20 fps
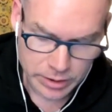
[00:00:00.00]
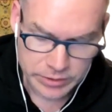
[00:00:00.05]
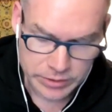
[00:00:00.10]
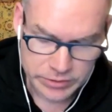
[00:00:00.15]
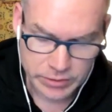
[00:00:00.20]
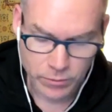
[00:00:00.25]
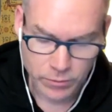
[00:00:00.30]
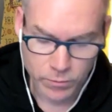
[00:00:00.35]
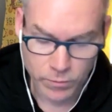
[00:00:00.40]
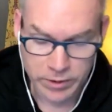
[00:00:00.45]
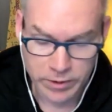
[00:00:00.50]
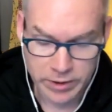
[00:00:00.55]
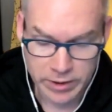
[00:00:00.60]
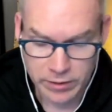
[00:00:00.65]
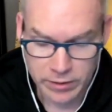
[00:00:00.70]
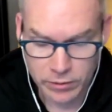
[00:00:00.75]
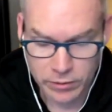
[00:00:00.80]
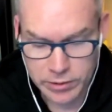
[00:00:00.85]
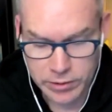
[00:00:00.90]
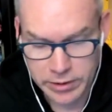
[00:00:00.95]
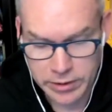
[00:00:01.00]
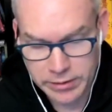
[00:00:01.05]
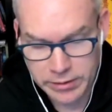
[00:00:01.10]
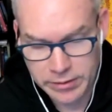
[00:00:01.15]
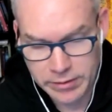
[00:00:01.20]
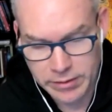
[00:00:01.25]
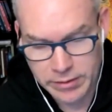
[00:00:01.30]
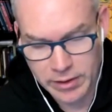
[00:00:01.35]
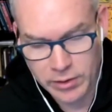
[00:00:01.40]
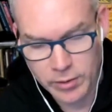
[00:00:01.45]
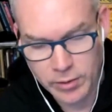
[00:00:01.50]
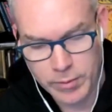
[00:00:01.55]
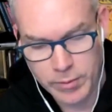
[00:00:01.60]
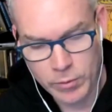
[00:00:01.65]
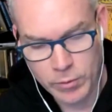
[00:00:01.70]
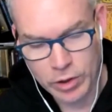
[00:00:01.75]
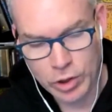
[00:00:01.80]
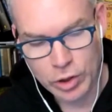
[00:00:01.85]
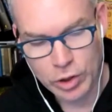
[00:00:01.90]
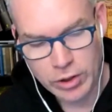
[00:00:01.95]
So we're going to look a little bit
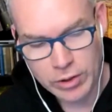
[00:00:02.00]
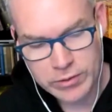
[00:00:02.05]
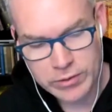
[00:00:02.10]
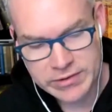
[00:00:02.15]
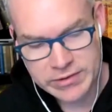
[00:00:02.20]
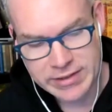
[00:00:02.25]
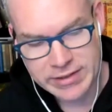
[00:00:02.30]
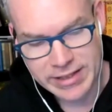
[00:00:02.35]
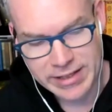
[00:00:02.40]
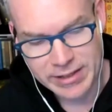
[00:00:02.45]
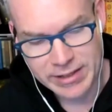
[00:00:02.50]
more closely